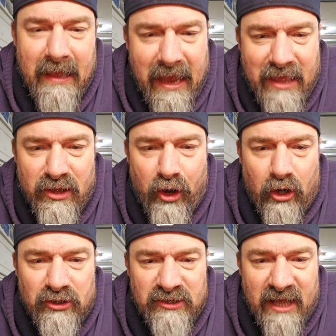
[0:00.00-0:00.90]
And the
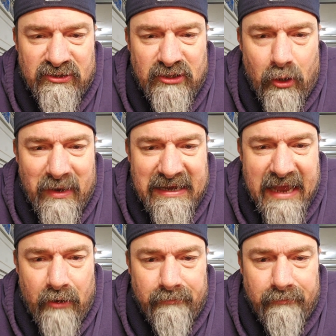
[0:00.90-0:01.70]
car's not slowing down.